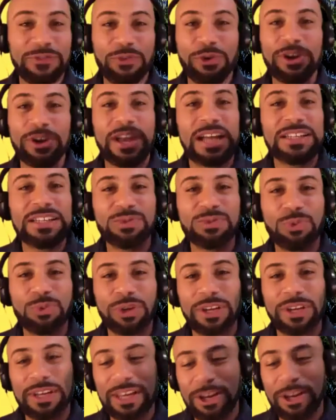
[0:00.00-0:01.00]
And I just want
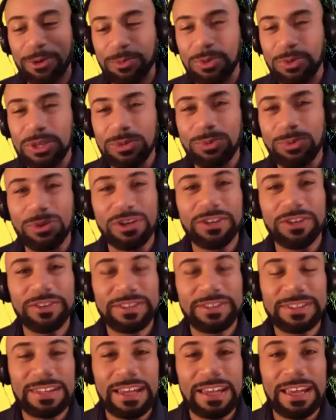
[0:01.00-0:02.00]
to help people
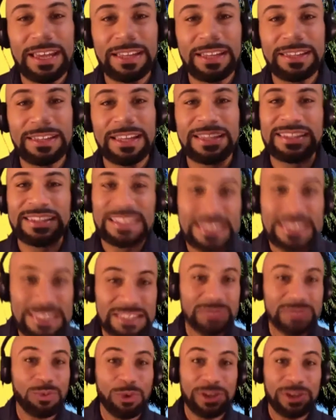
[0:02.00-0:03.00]
understand that this
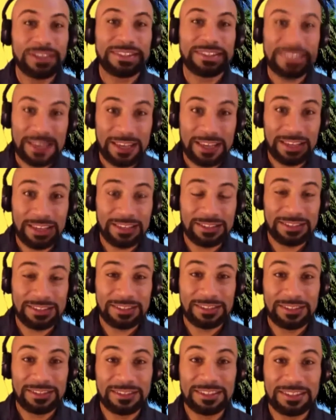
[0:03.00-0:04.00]
is what it
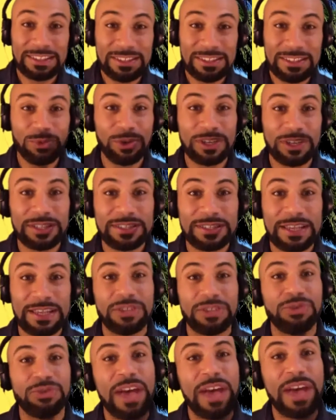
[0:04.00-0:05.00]
takes. This is what it
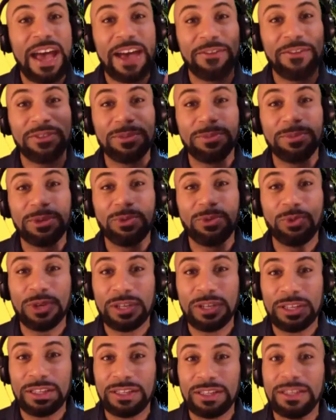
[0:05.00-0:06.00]
takes. You have to be
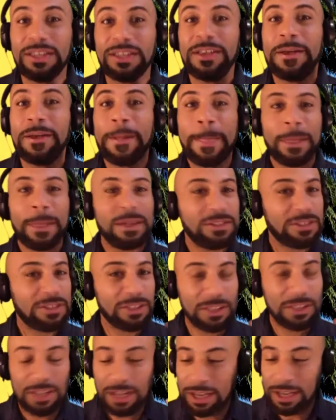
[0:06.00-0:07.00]
willing
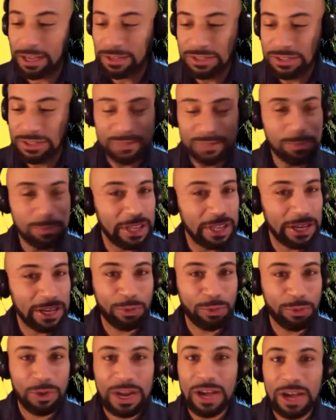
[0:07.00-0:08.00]
to just play
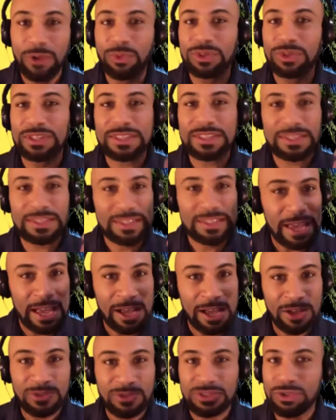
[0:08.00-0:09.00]
around with the
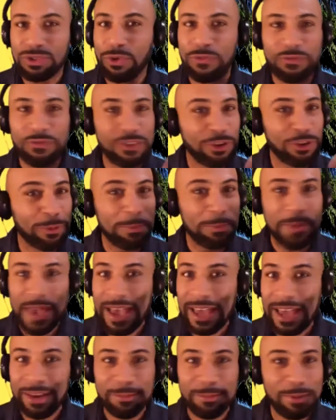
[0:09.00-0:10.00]
sounds. Don't feel
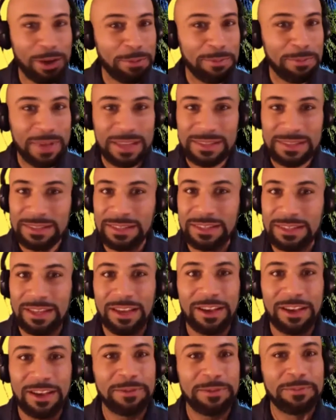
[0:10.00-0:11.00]
bad about messing
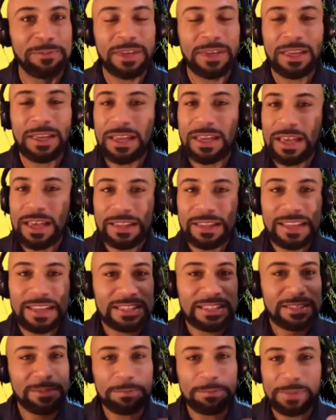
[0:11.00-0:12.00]
up.
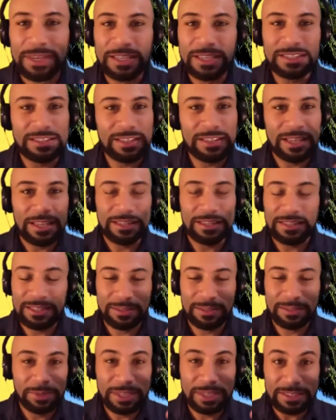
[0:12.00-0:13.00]
That's the the
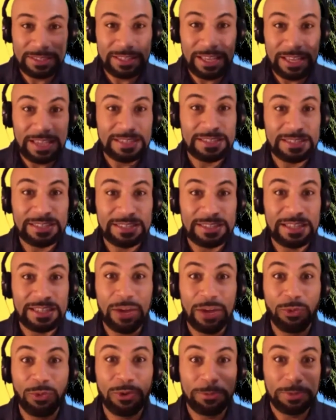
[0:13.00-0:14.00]
biggest lesson that I
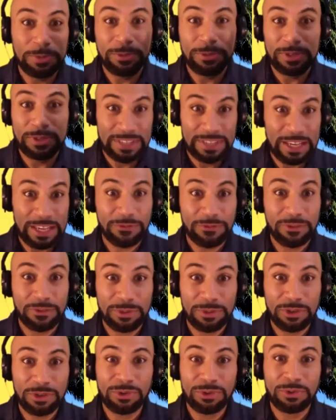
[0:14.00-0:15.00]
want people to take from
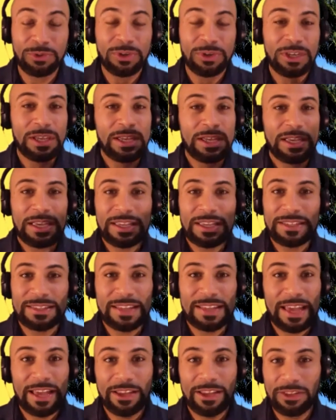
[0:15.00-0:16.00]
you is that